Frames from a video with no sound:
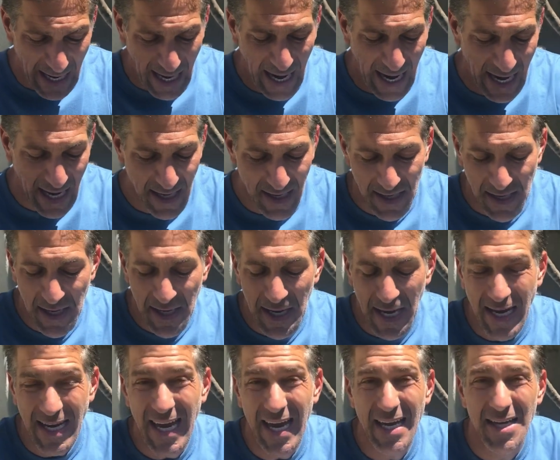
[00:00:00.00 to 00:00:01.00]
And
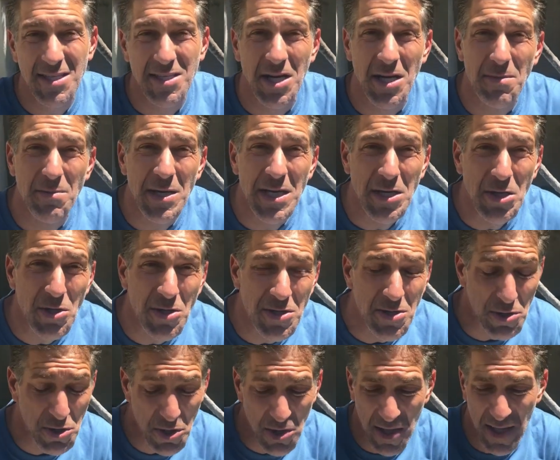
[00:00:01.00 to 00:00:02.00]
again, it's going to be
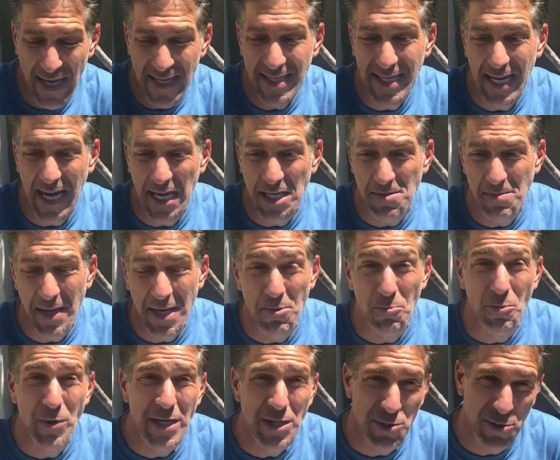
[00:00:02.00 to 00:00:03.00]
utilizing as many
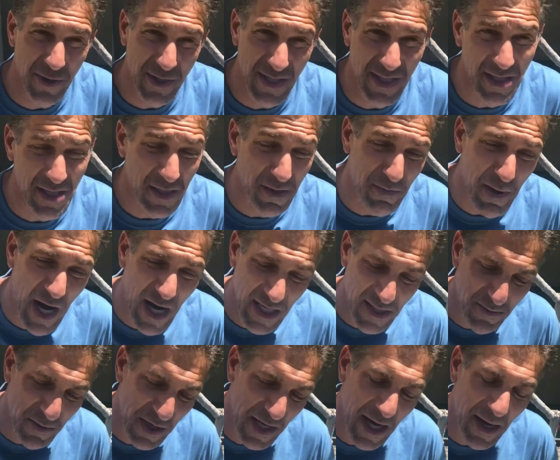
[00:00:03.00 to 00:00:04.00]
resources as
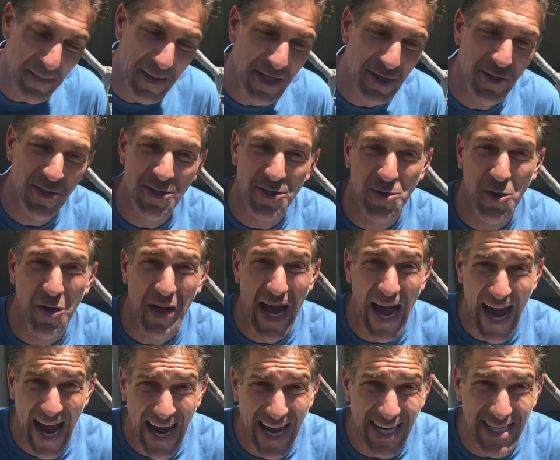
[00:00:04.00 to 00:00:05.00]
possible. You got to make sure the soil
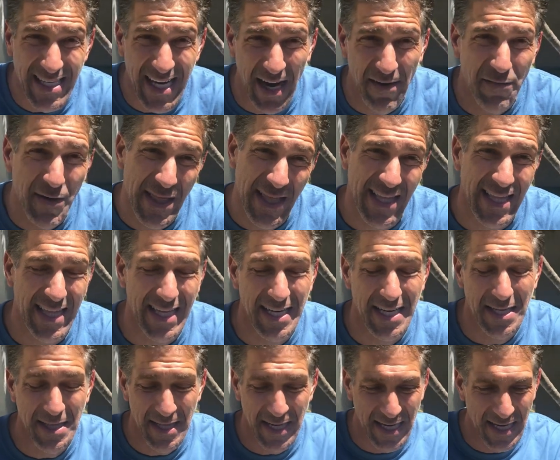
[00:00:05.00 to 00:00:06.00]
has everything
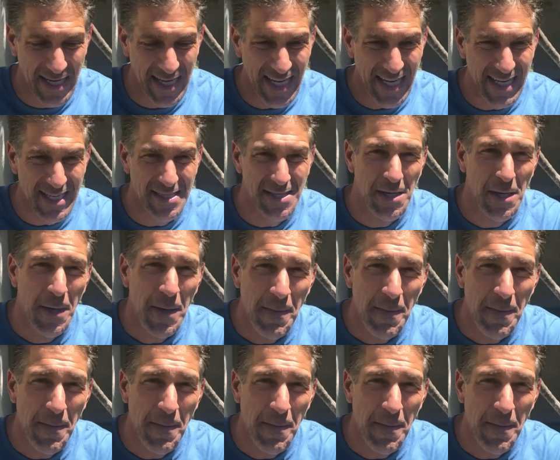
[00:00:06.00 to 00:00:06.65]
that, that it needs.